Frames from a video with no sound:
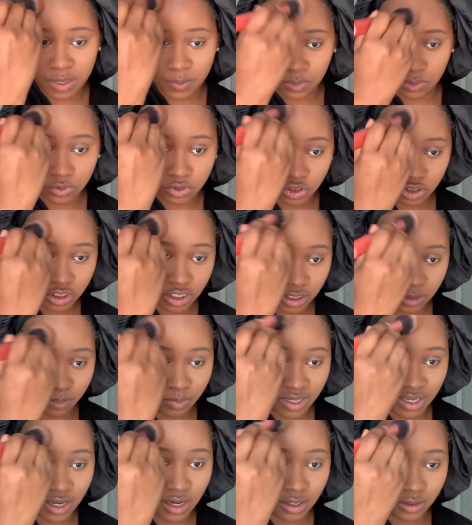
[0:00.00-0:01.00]
people should
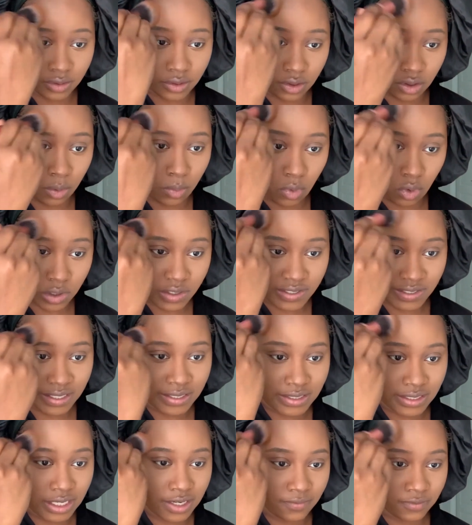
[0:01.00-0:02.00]
be a little more
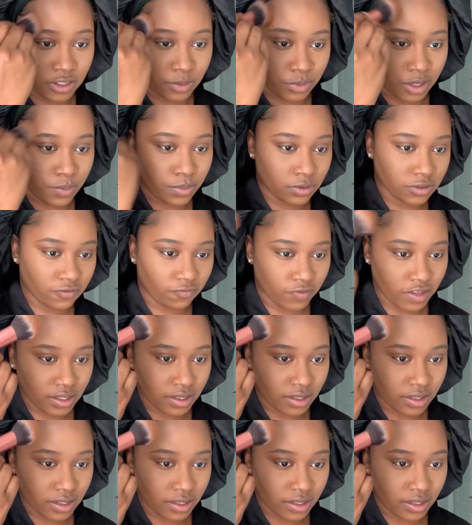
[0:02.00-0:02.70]
sensitive to people's